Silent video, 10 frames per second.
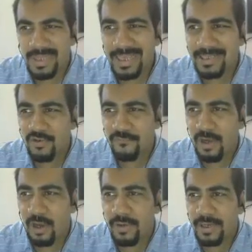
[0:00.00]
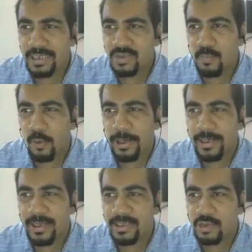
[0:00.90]
as of now, it is
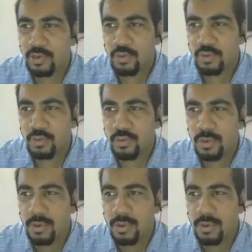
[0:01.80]
pointless to